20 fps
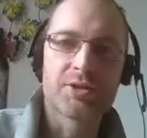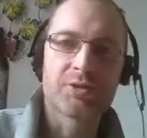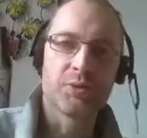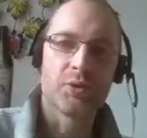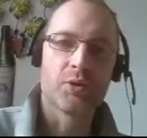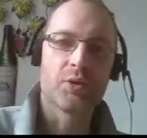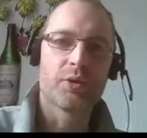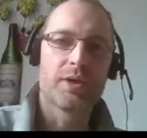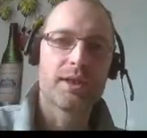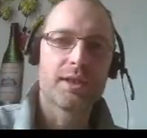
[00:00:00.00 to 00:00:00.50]

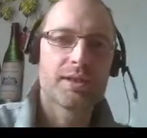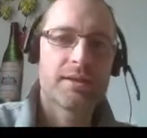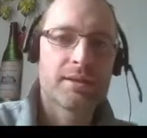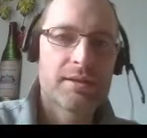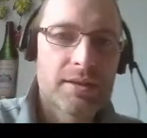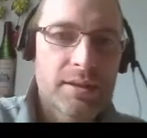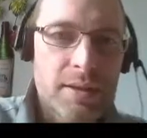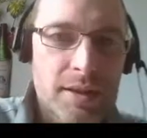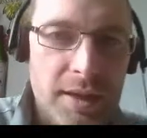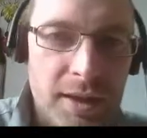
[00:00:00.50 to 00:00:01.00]
morning, and
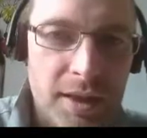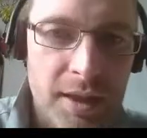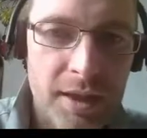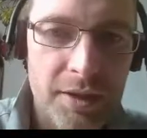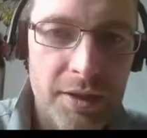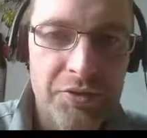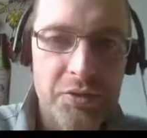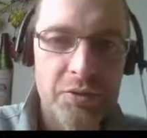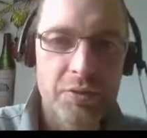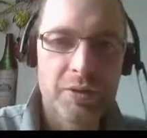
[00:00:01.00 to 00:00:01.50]

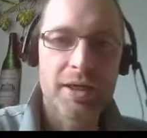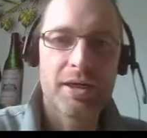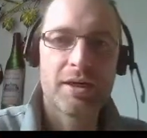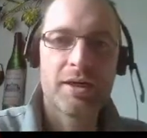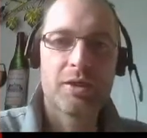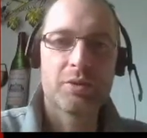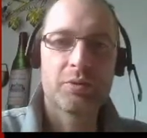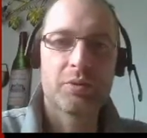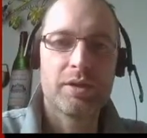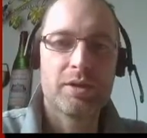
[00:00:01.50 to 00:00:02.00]
after all their
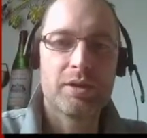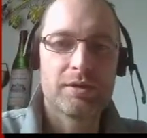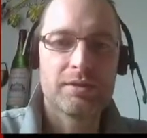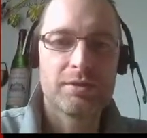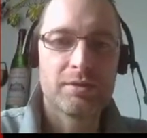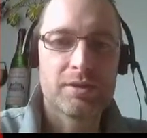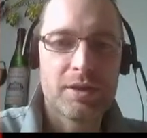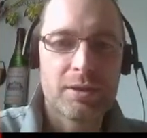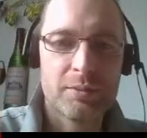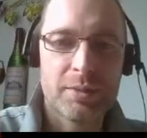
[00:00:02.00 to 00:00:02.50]
hard work, I
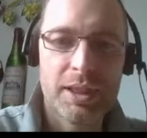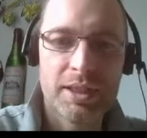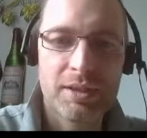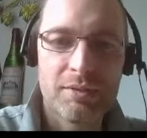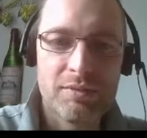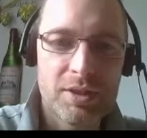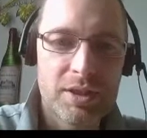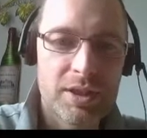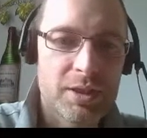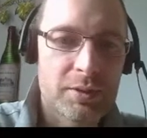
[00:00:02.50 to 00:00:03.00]
thought I'll make a
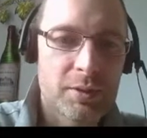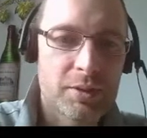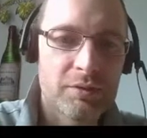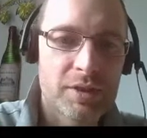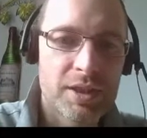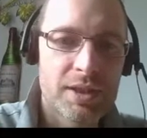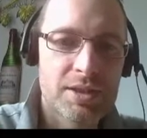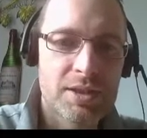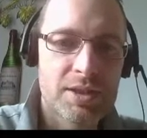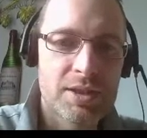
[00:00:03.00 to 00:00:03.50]
video of
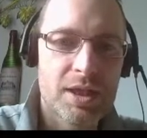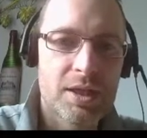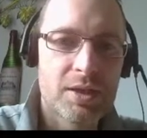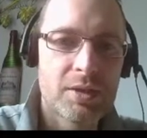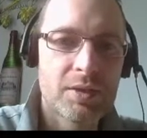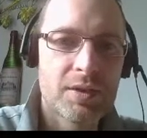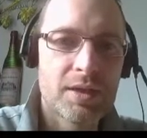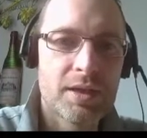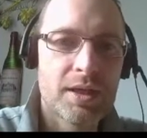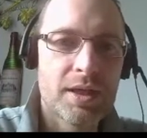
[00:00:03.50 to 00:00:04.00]
it. So
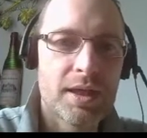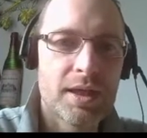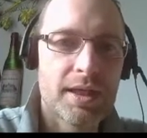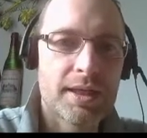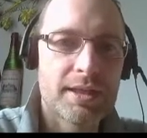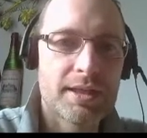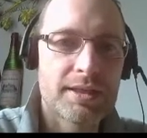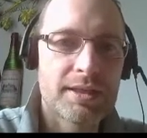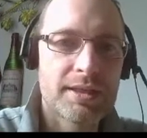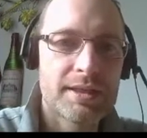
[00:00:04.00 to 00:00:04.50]

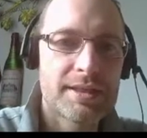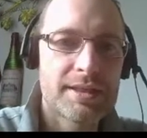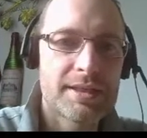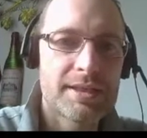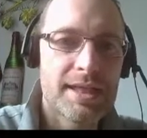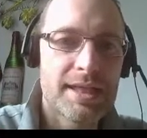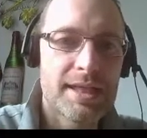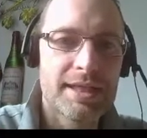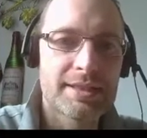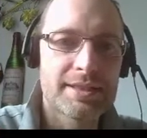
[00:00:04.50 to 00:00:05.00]
this is
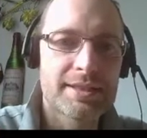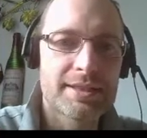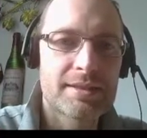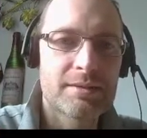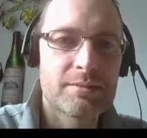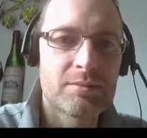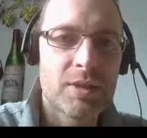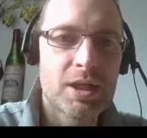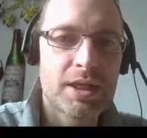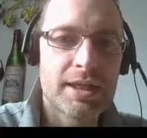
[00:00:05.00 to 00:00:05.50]
it,
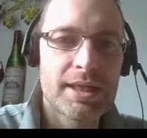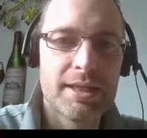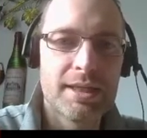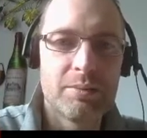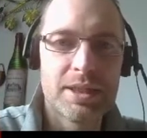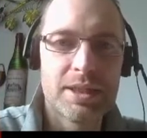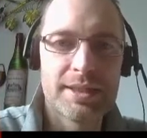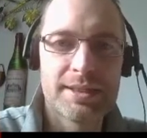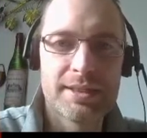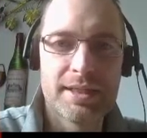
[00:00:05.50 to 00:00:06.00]
Monkey
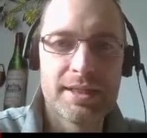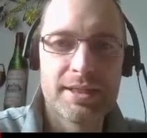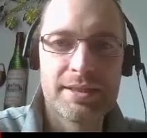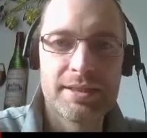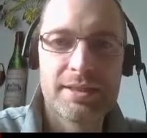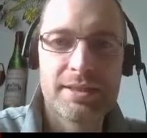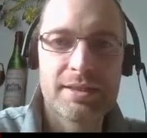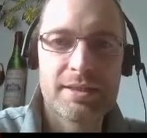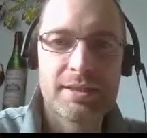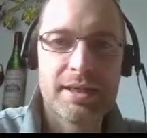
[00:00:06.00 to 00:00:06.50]

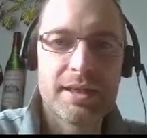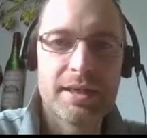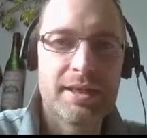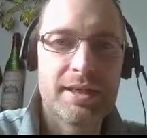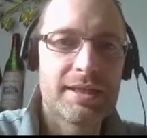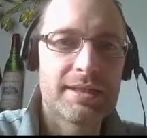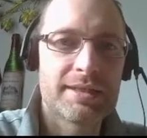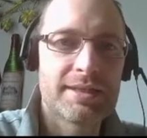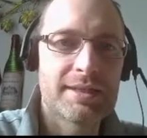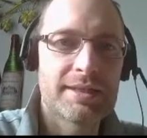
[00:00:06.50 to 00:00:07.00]
Business.
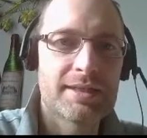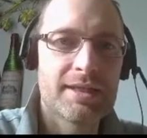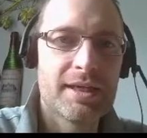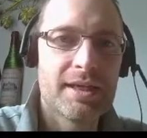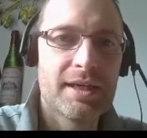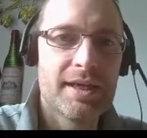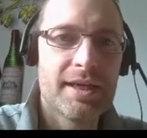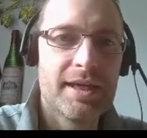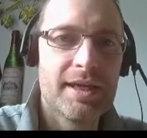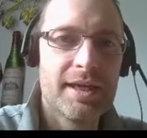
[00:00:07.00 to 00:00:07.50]
It's
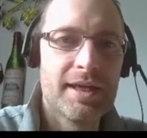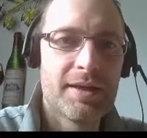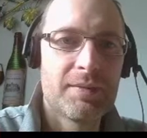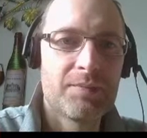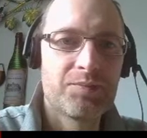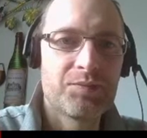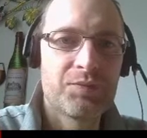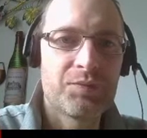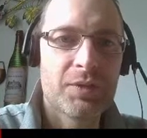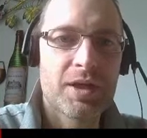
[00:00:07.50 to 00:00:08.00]

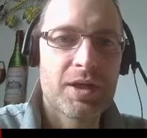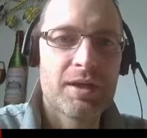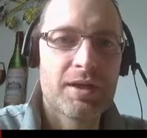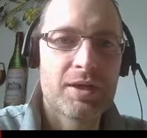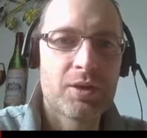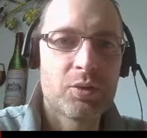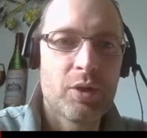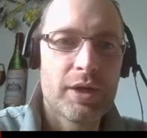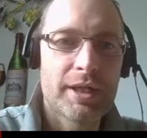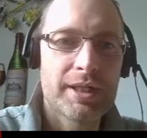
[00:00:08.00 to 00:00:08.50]

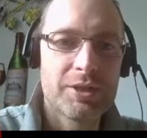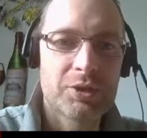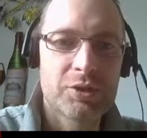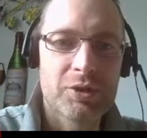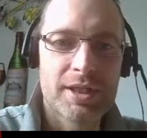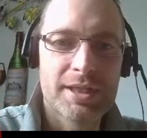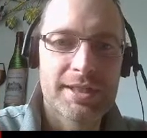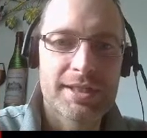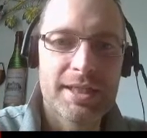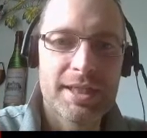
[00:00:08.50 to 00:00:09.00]
quite
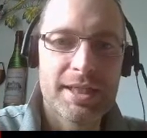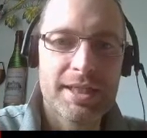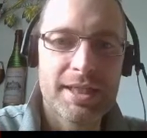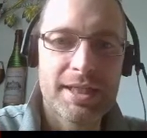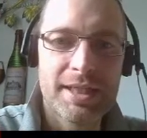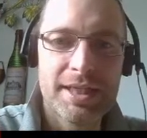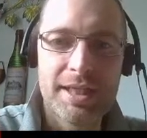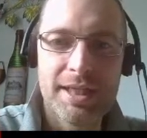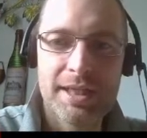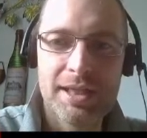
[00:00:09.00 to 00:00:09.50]
interesting.
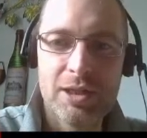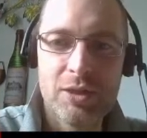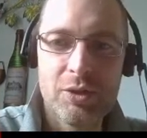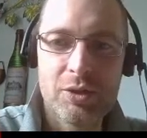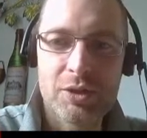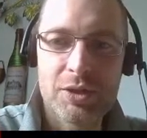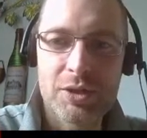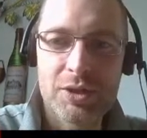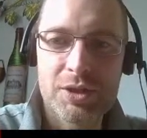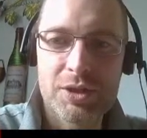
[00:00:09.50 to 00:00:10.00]
It
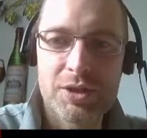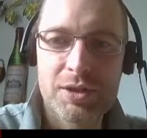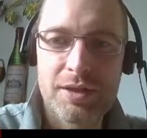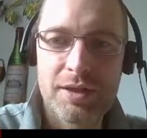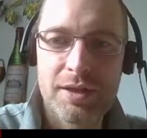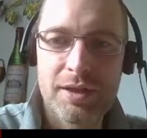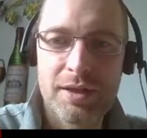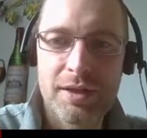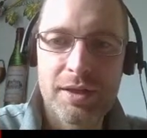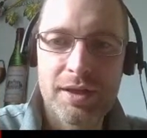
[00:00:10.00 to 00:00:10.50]
looks
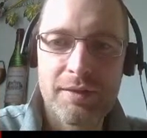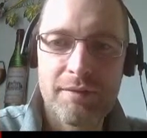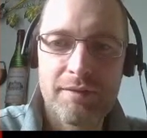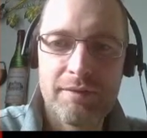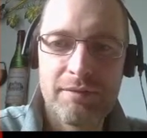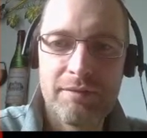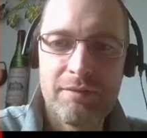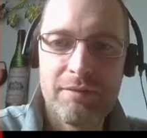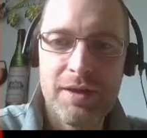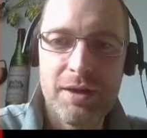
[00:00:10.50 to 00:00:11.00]

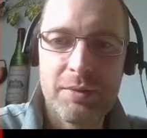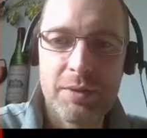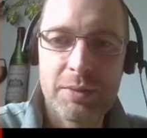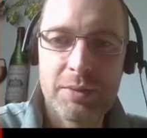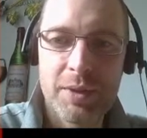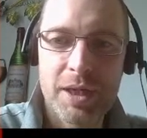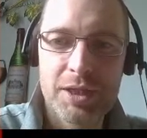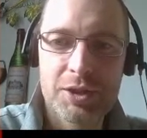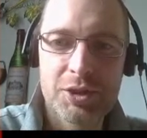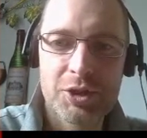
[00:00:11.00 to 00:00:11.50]
very
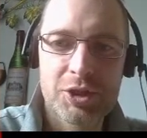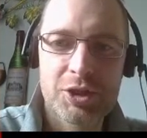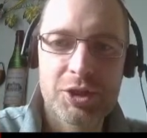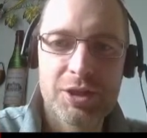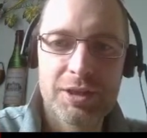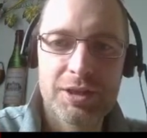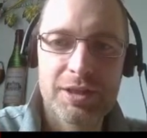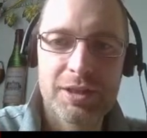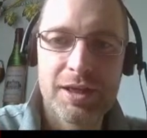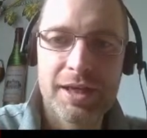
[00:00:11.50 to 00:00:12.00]
much
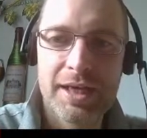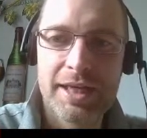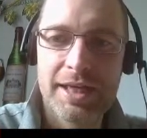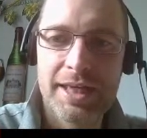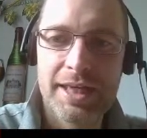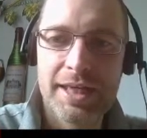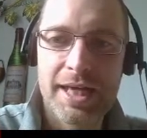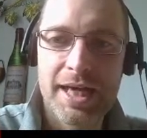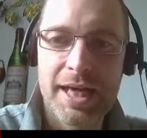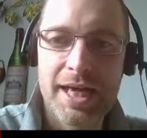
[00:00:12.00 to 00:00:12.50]

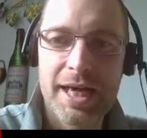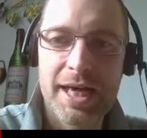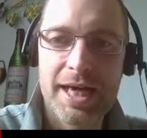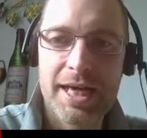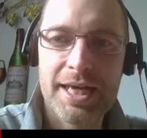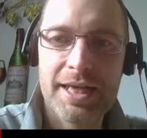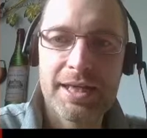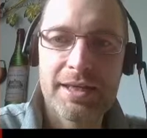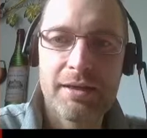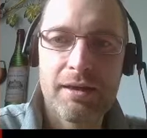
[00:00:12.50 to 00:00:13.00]
like
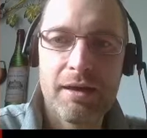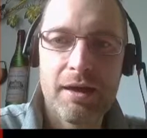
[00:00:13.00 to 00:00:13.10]
a